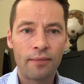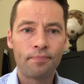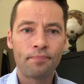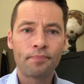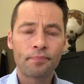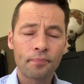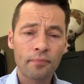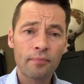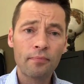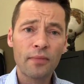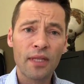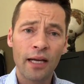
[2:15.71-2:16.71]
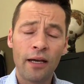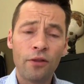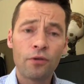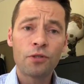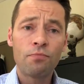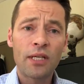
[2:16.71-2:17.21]
bit.
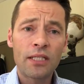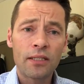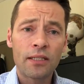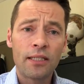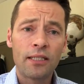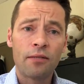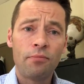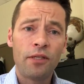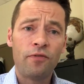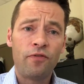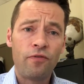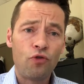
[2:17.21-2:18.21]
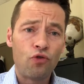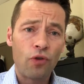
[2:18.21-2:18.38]
And those muscles need to be